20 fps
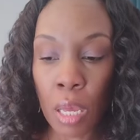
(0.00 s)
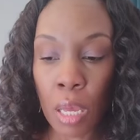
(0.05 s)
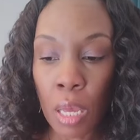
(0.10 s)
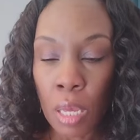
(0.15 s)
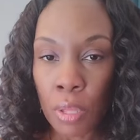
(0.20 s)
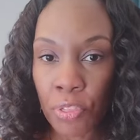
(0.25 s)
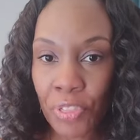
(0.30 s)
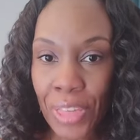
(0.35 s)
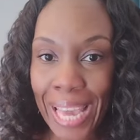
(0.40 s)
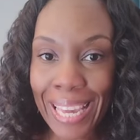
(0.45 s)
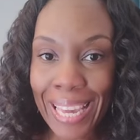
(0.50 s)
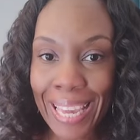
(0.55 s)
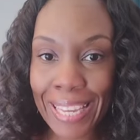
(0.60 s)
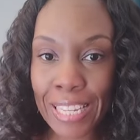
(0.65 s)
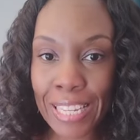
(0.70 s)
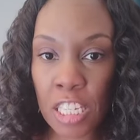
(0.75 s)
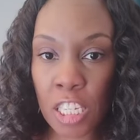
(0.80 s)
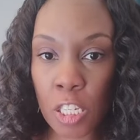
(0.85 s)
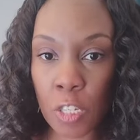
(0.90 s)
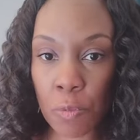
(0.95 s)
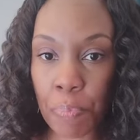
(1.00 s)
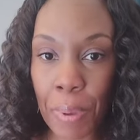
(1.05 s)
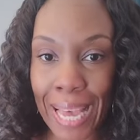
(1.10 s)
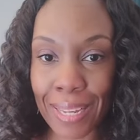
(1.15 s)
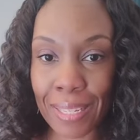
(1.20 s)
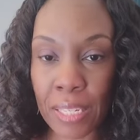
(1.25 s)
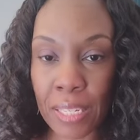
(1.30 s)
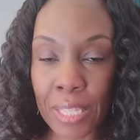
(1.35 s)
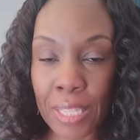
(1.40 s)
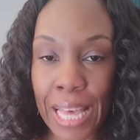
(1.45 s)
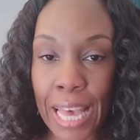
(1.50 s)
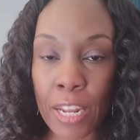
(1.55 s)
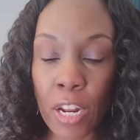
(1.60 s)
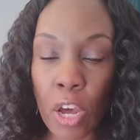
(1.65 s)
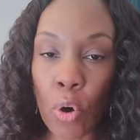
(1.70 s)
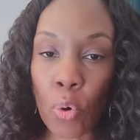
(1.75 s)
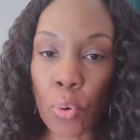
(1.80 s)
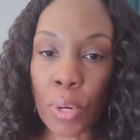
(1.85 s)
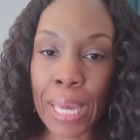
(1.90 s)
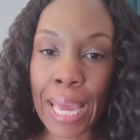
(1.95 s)
they expect that,
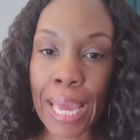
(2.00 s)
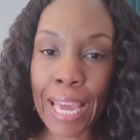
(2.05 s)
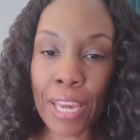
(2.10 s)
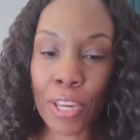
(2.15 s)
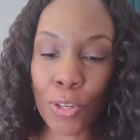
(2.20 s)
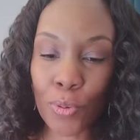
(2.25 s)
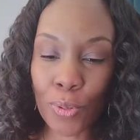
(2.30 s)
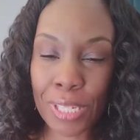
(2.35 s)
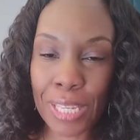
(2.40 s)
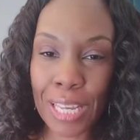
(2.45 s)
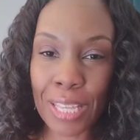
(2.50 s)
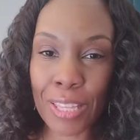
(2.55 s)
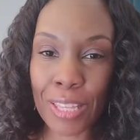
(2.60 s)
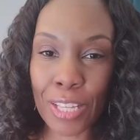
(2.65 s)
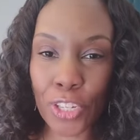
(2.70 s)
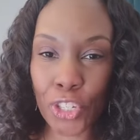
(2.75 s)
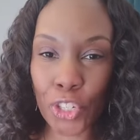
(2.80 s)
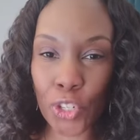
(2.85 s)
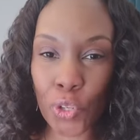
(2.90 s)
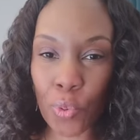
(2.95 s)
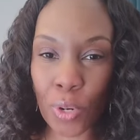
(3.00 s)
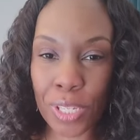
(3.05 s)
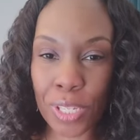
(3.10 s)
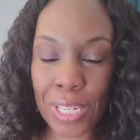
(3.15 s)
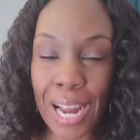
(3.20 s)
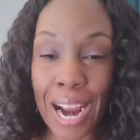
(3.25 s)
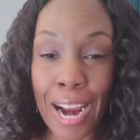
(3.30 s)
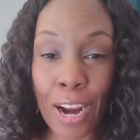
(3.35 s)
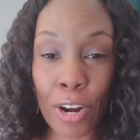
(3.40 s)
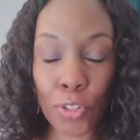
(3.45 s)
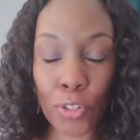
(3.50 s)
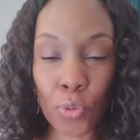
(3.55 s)
okay, you said that you were tired,